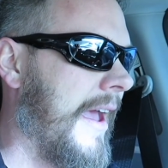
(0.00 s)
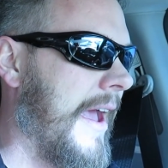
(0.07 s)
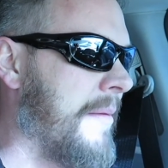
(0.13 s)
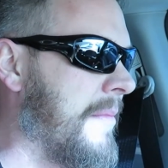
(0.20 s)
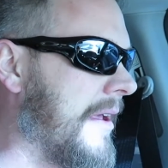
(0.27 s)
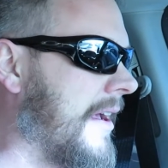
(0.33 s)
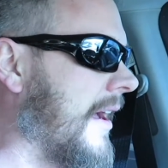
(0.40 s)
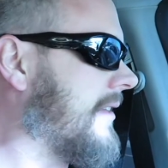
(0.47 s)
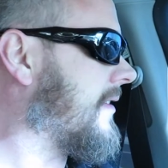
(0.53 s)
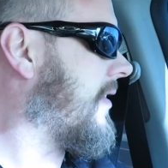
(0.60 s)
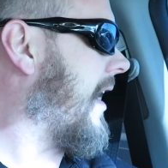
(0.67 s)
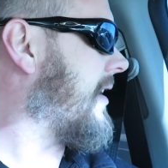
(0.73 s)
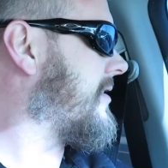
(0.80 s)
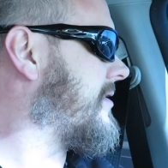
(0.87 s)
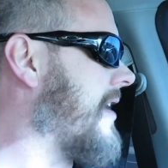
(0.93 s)
and because of
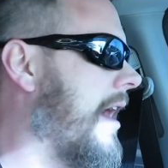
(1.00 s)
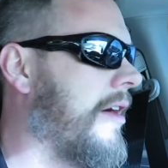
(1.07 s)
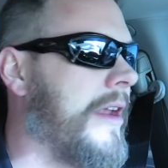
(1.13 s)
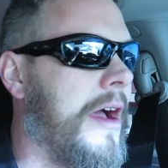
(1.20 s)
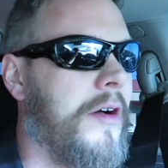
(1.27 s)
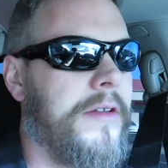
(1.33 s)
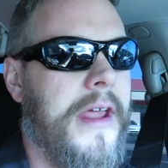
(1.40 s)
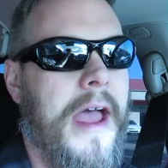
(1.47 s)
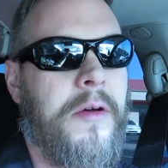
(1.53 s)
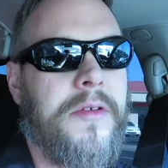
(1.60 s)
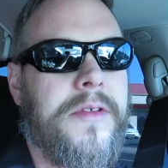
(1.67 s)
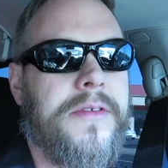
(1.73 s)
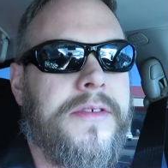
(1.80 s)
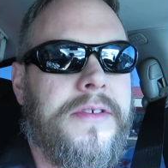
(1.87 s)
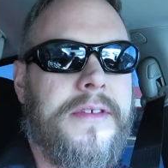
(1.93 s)
that shout out, I
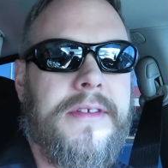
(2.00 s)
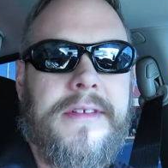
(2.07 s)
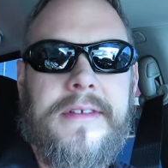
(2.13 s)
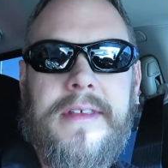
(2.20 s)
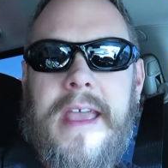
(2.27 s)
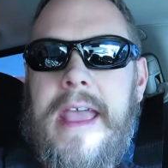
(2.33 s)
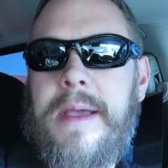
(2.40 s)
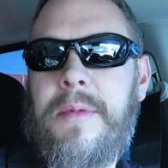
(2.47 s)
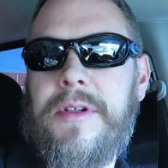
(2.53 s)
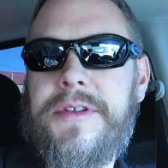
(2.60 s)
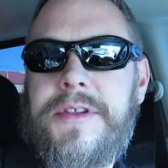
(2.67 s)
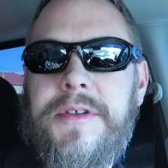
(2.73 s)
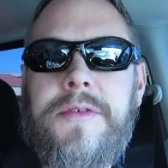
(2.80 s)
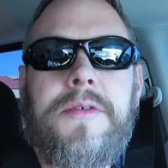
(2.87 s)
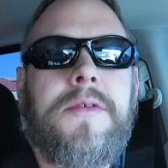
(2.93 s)
was able
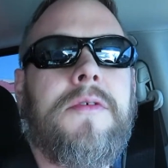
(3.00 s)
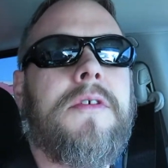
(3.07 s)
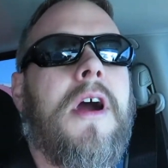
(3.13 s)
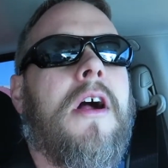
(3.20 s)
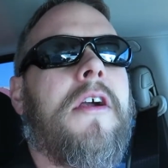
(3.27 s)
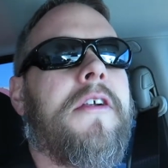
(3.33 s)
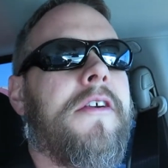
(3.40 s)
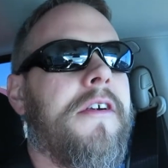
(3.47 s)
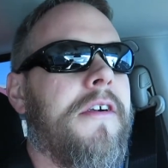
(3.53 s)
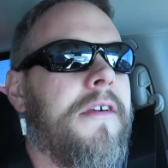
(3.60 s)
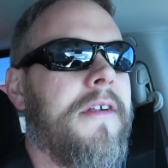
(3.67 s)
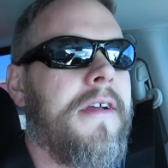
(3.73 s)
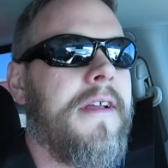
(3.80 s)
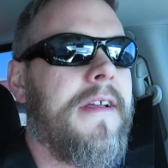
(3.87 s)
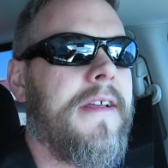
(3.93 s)
to
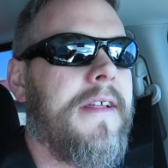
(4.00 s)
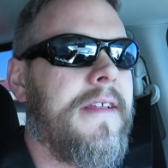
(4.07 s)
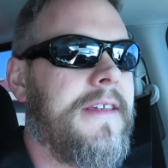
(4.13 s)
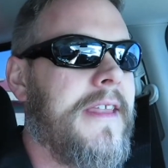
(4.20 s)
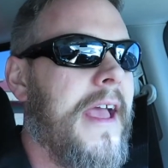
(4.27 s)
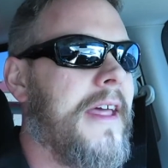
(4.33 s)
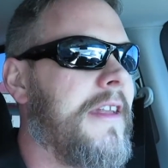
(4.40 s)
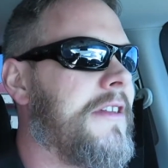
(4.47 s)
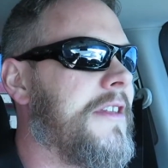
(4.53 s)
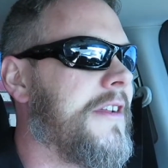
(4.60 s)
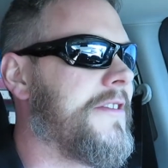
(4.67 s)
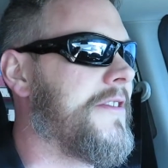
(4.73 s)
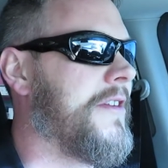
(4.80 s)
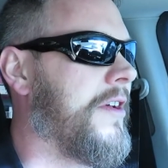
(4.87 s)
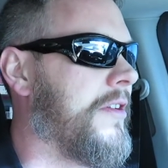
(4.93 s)
garner 10
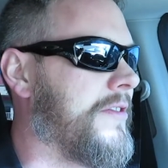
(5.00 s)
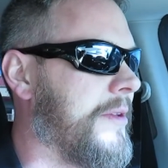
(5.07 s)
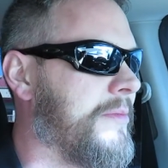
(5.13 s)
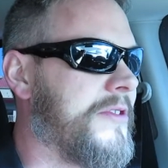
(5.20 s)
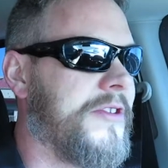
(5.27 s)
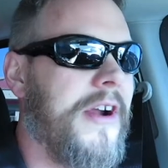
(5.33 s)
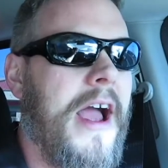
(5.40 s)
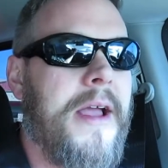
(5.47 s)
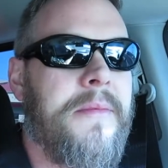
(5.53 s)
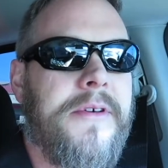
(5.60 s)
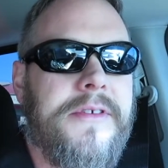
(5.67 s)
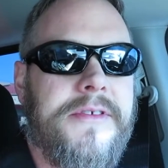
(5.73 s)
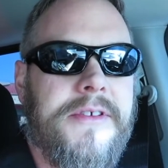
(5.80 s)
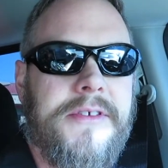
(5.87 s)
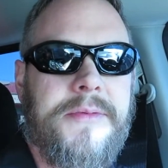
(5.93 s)
additional
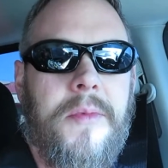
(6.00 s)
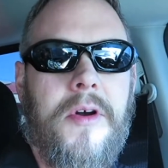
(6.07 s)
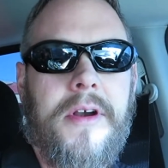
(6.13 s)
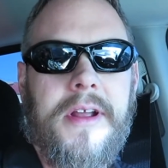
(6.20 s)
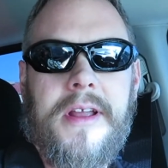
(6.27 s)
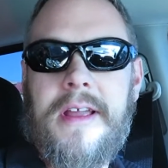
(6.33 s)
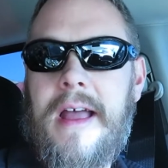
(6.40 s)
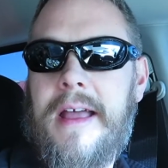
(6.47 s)
subscribers this morning.